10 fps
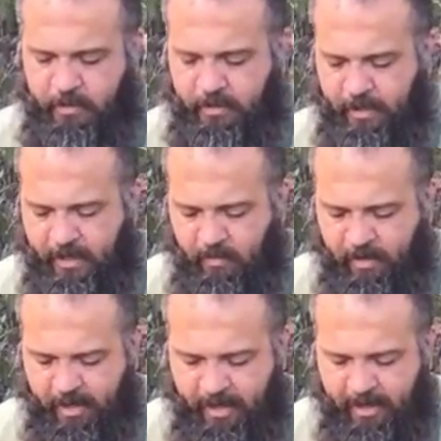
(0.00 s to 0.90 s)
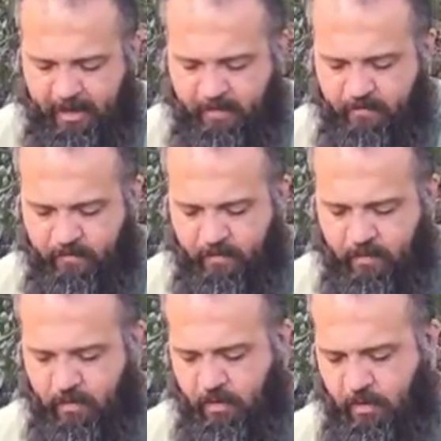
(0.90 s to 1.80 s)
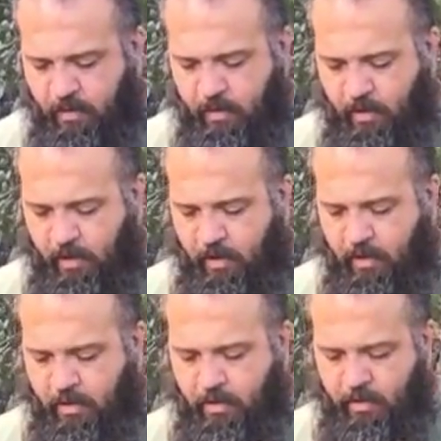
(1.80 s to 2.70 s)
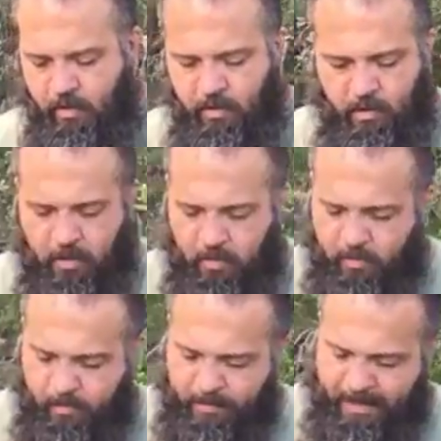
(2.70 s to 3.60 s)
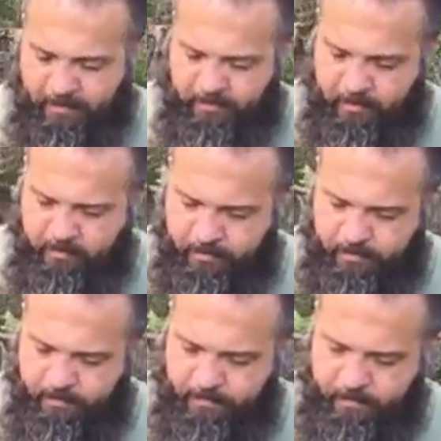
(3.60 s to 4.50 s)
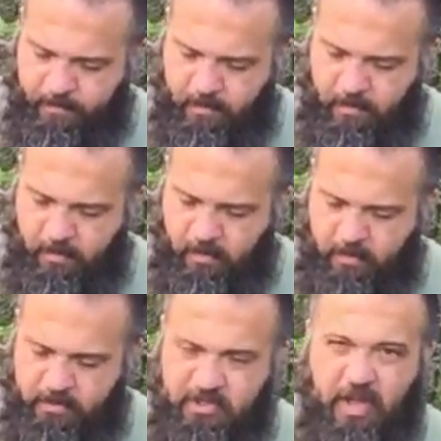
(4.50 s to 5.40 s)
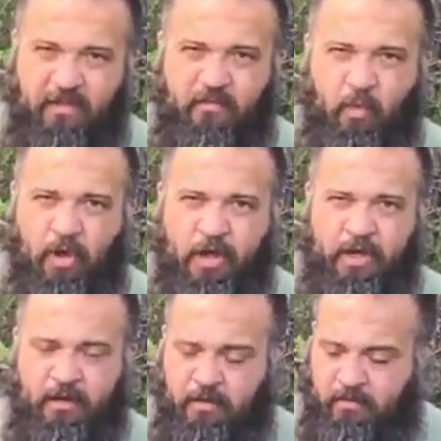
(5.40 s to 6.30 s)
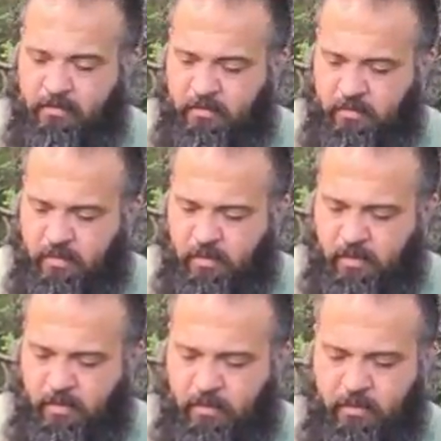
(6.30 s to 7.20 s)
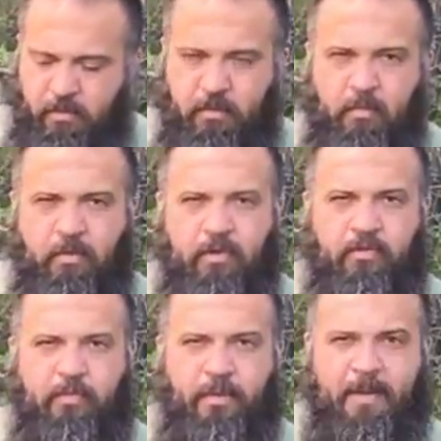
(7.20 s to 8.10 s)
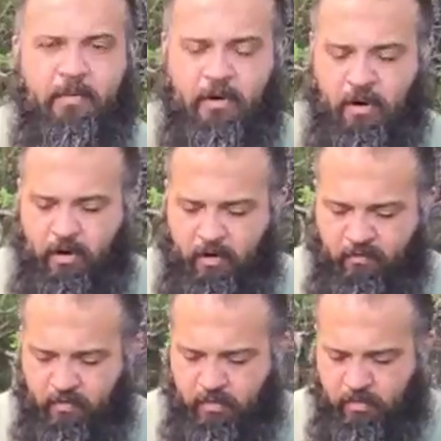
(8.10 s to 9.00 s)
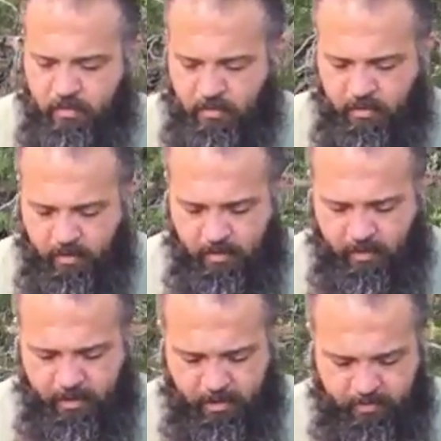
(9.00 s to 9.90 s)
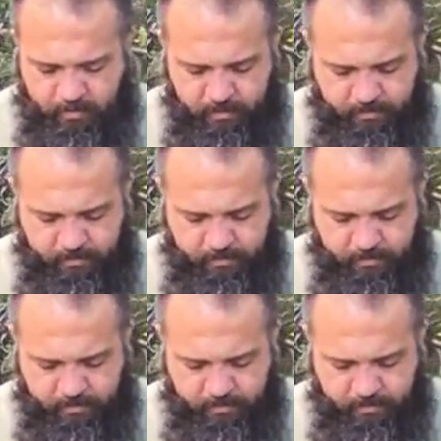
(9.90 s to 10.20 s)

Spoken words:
Now we have our powder, soft wadding with paper card over and under.